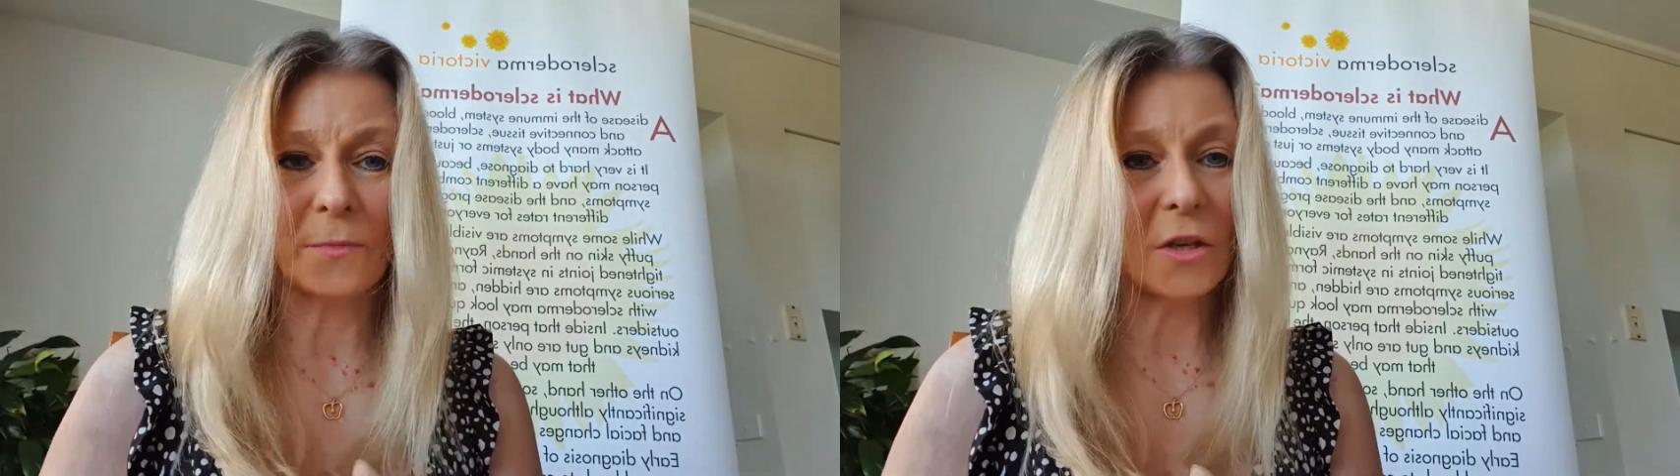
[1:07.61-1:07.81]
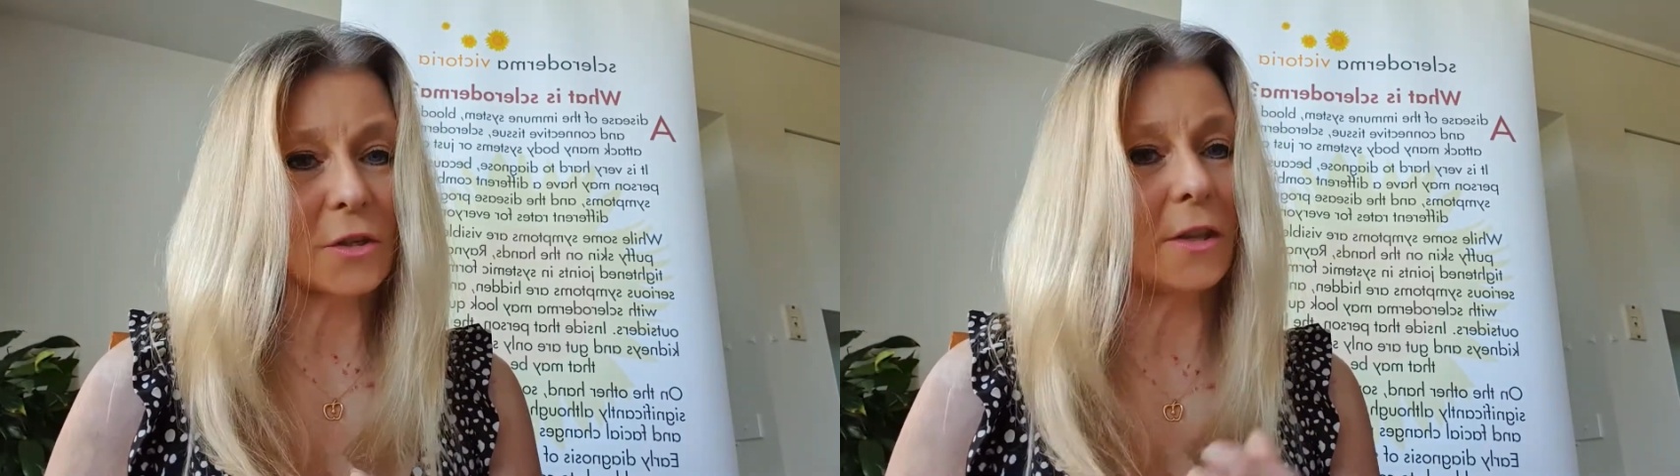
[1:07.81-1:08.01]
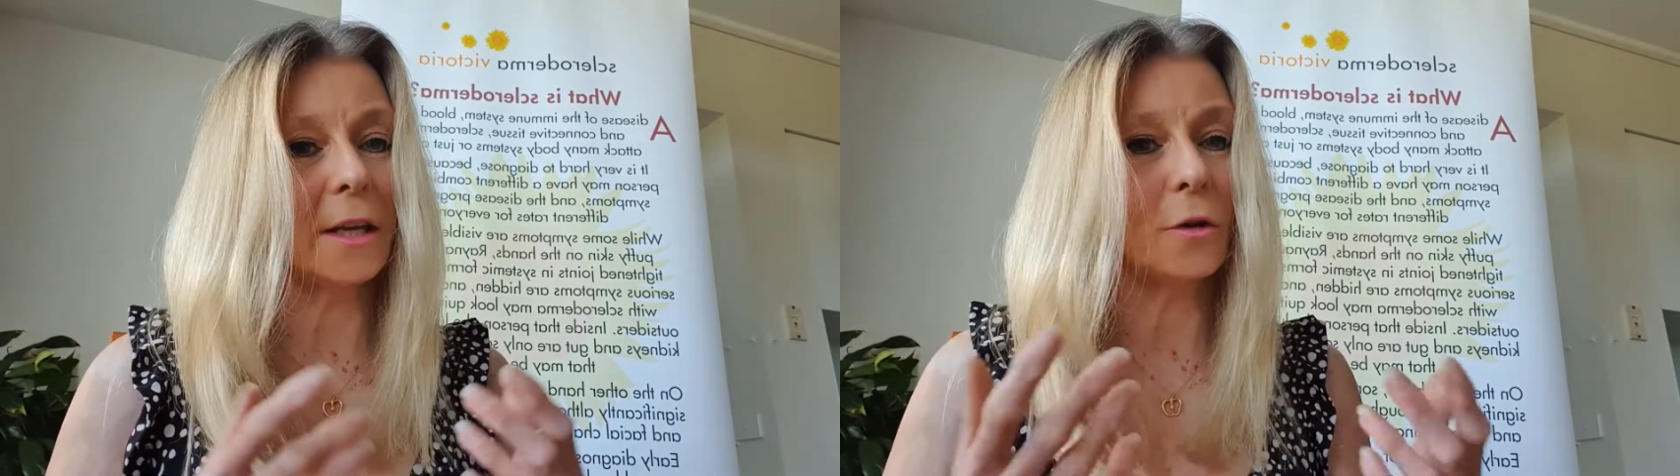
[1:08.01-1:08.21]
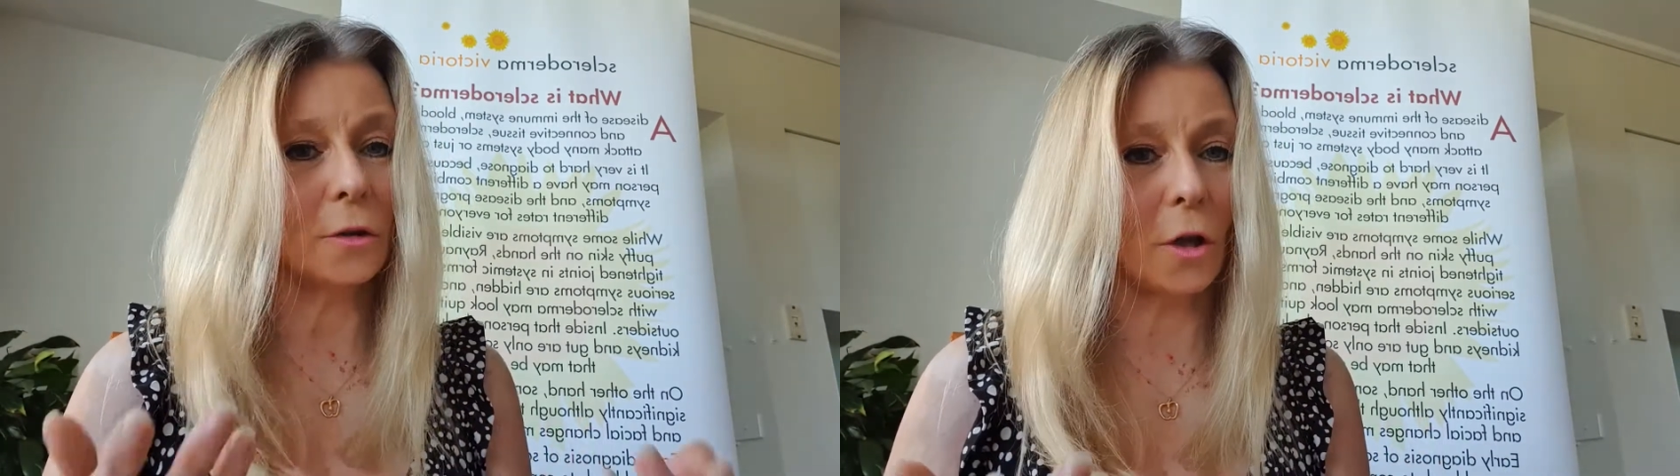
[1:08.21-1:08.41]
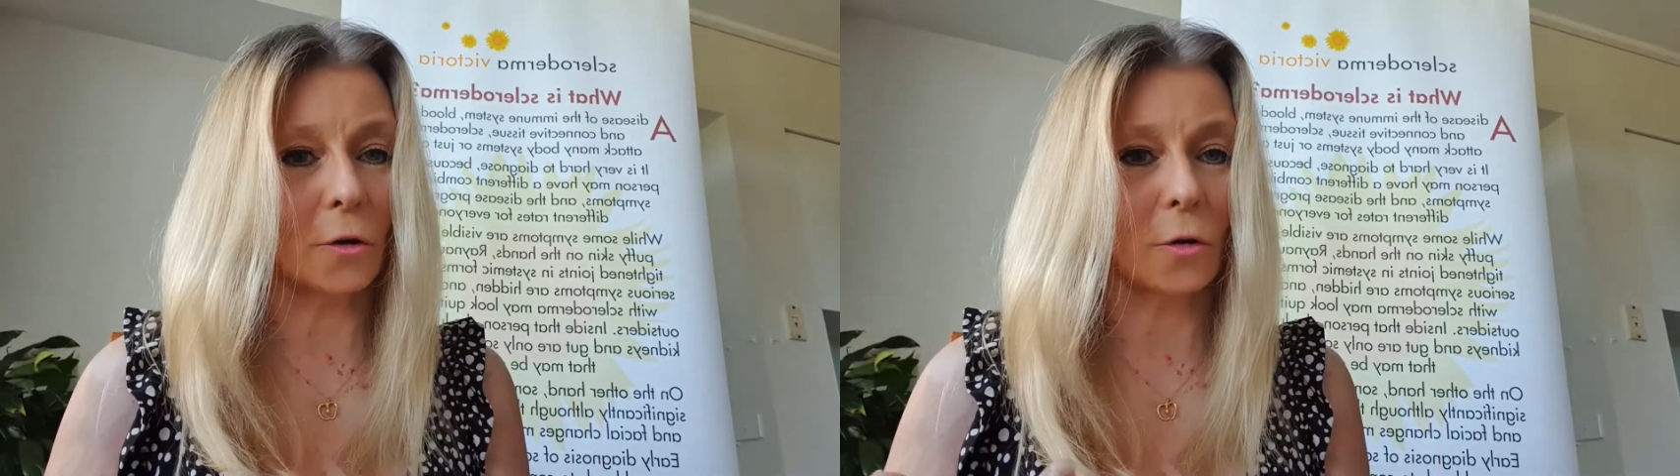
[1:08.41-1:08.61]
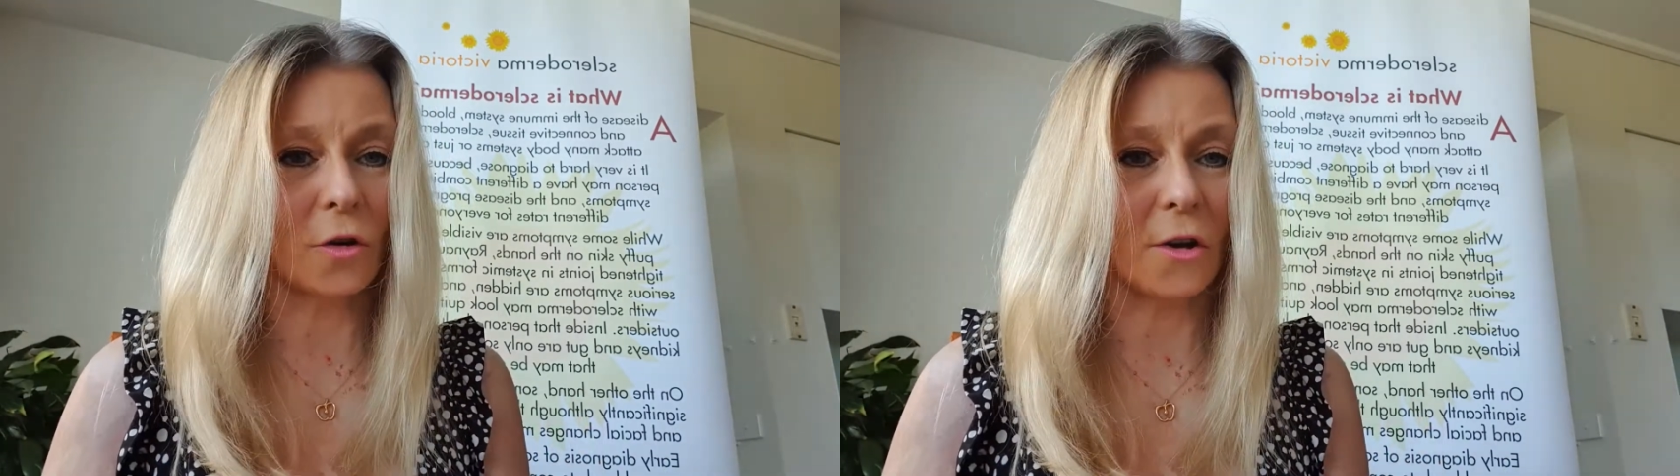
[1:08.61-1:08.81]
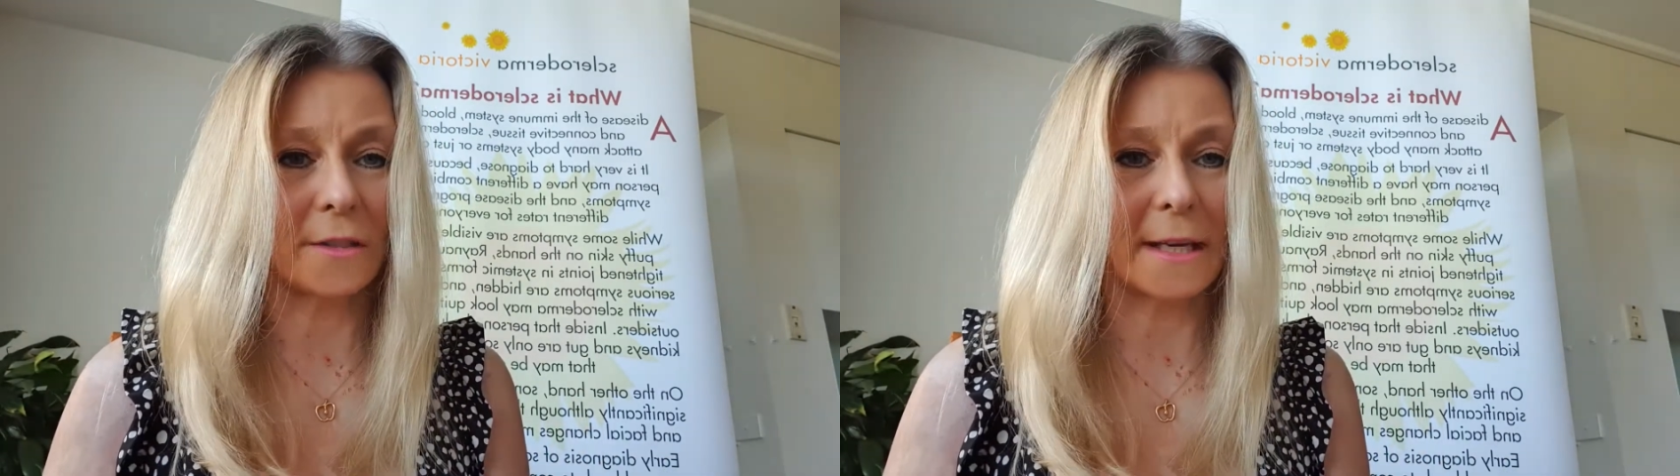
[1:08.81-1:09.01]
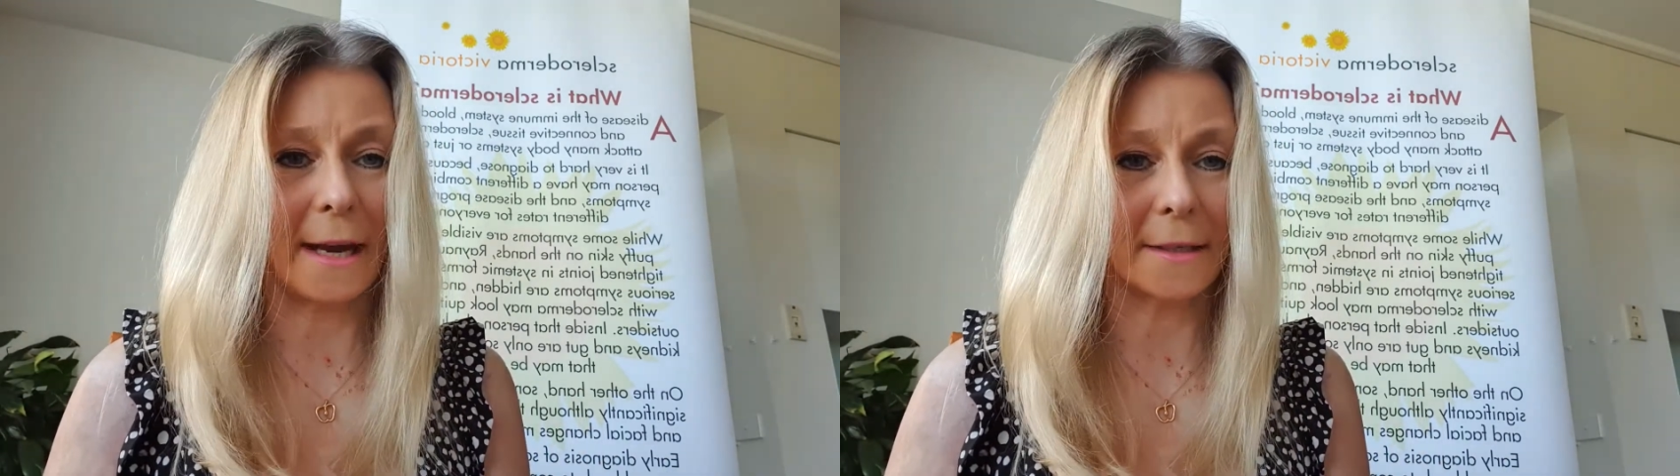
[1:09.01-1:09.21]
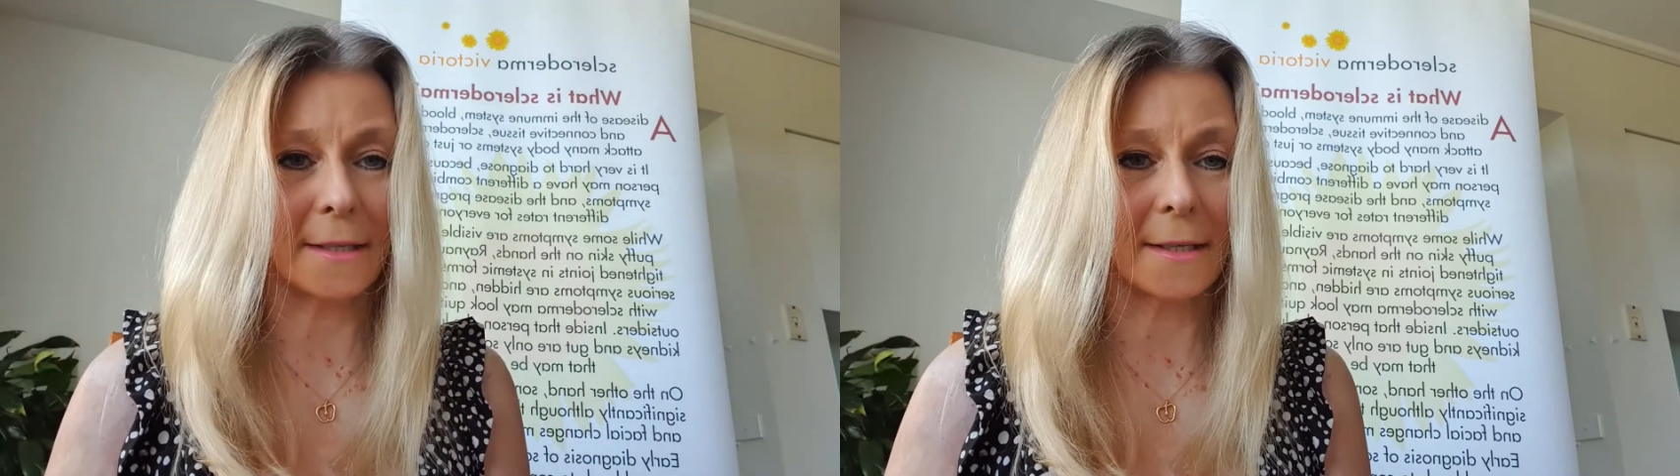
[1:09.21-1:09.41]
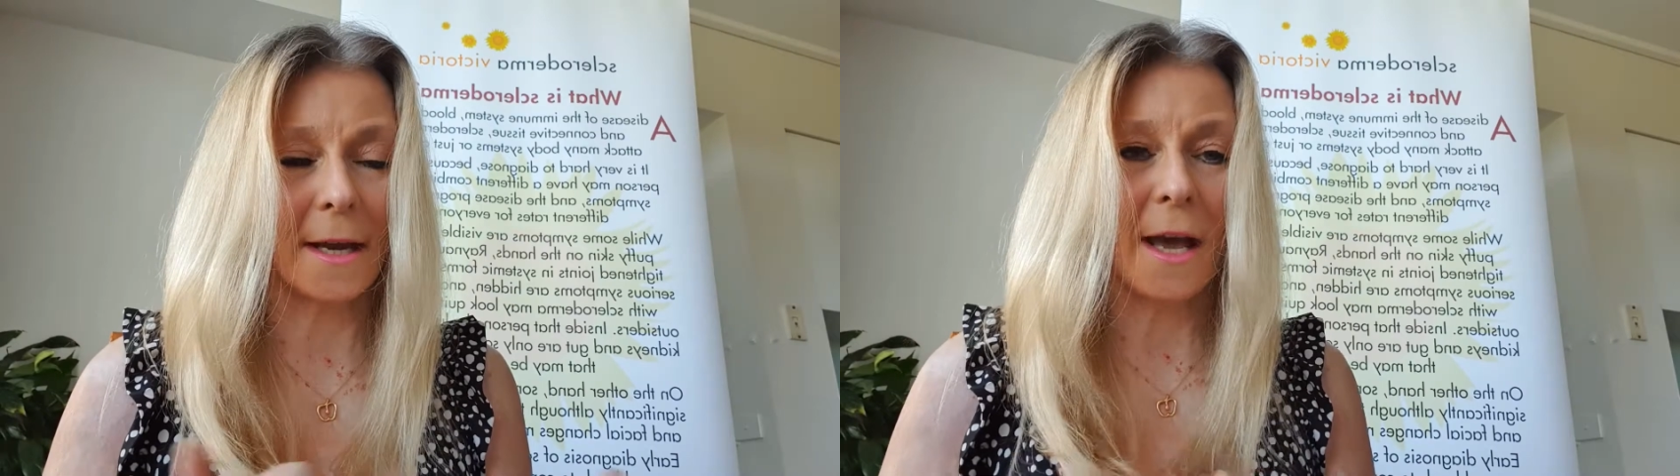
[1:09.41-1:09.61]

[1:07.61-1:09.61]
So they're your local contact.